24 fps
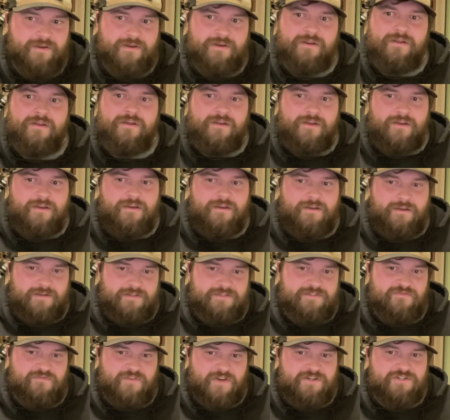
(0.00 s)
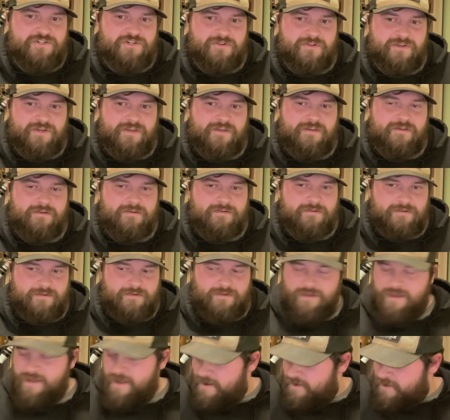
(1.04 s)
and it's eventually
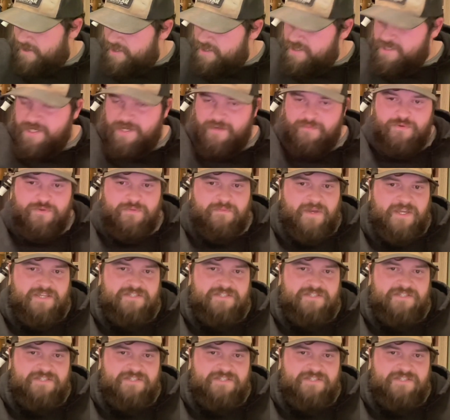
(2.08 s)
how I ended up with